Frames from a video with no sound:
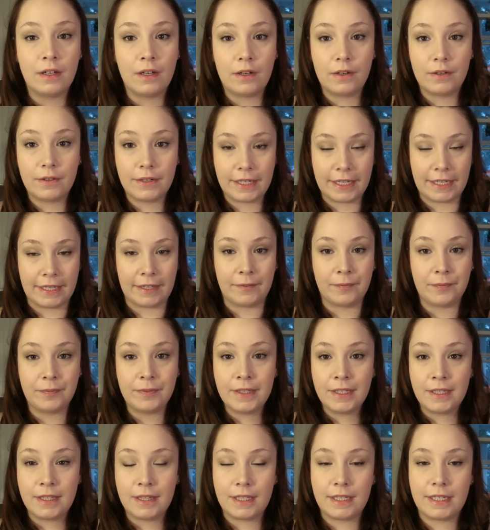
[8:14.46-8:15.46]
Okay,
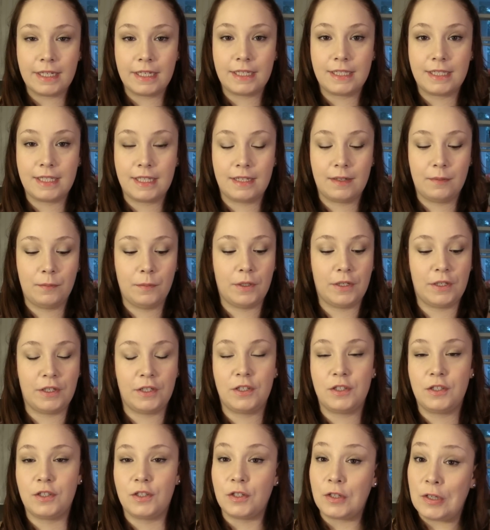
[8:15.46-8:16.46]
the next thing I'm going
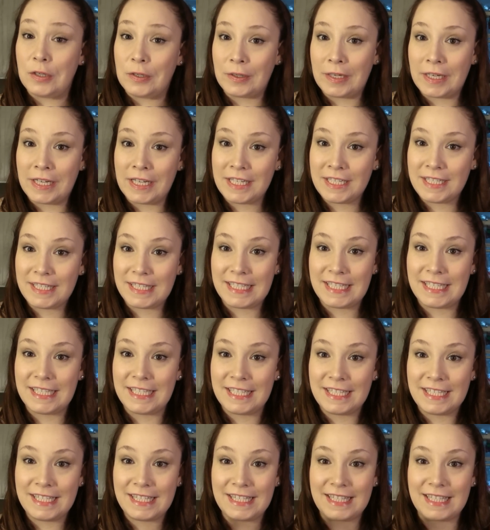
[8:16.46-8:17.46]
to show you guys
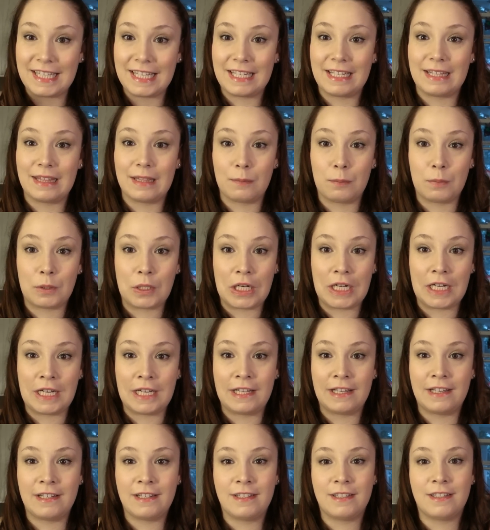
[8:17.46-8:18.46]
is like the
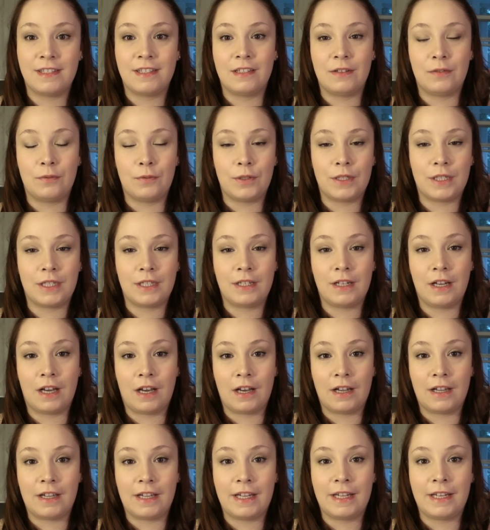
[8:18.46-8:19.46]
prize of what I
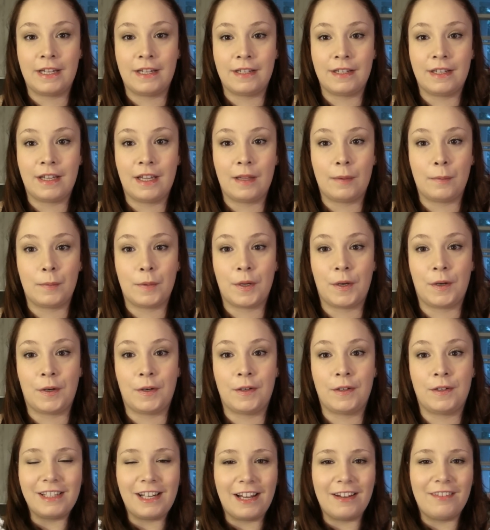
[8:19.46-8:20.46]
got in Cape
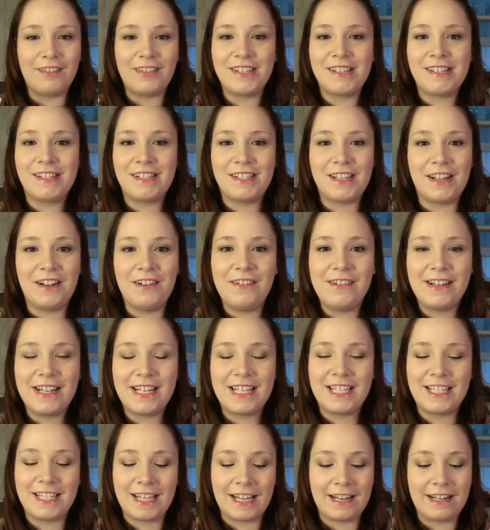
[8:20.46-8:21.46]
Cod. I was so
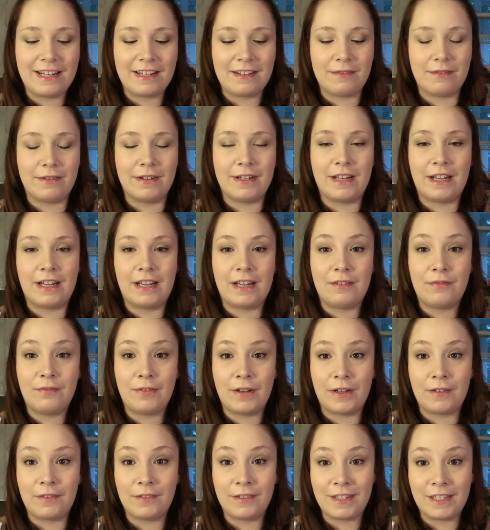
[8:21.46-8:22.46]
excited when I
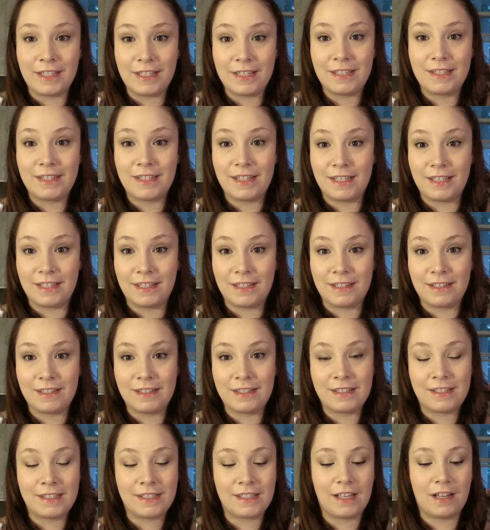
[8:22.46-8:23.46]
found these
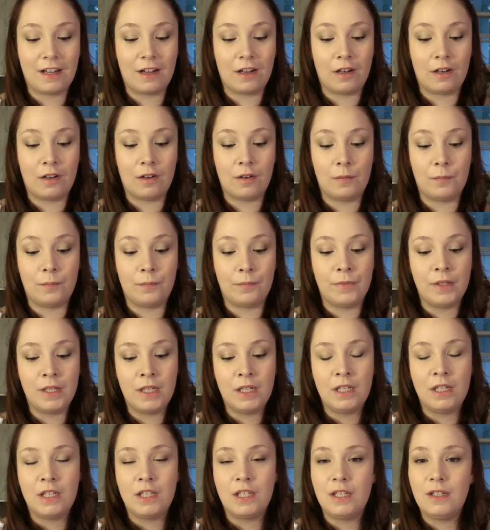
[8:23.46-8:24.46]
things. Um,
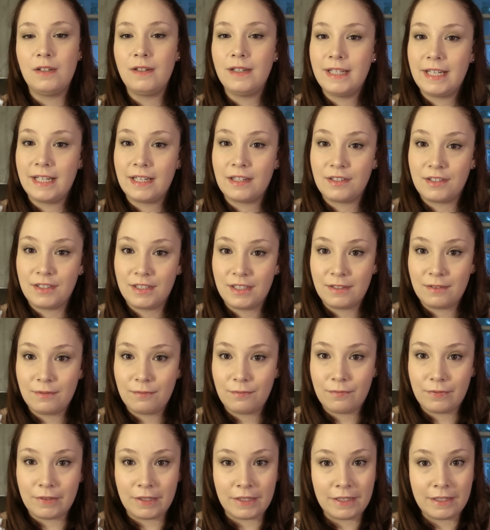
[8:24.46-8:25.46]
you can actually
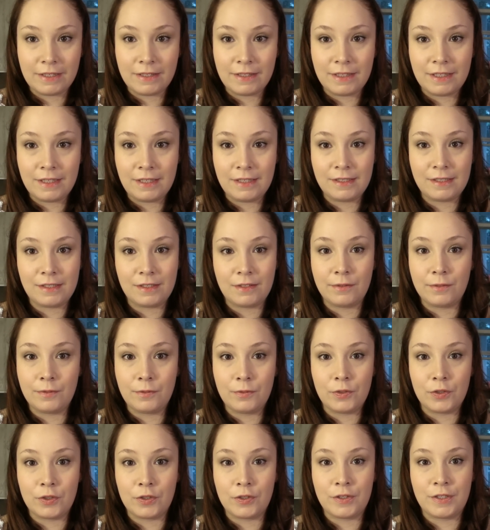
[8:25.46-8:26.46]
find these in New
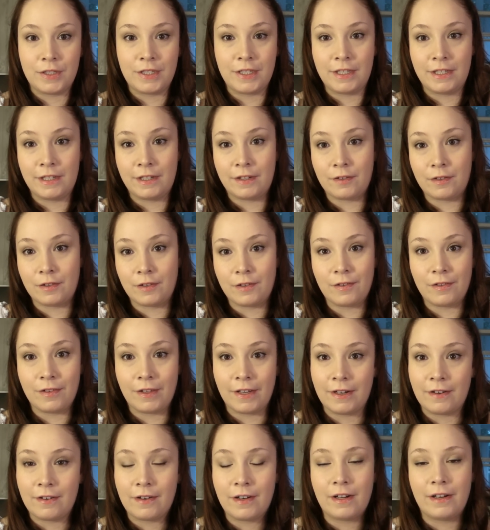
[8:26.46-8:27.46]
Jersey here or
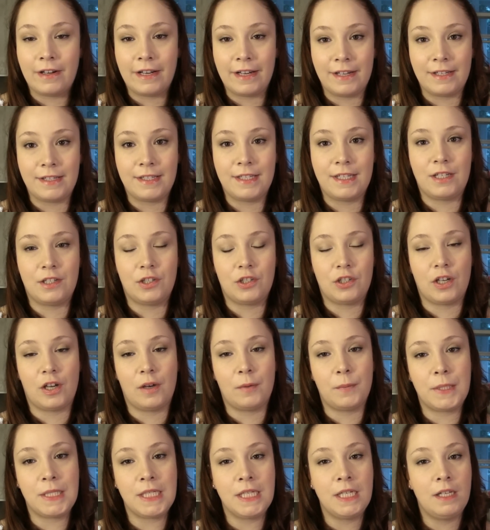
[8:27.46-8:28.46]
there at antique
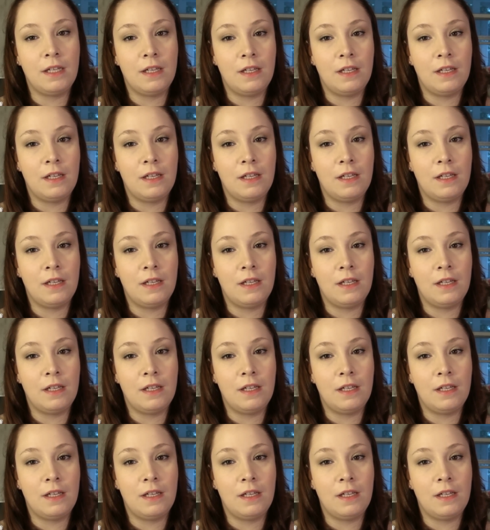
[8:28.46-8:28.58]
shops.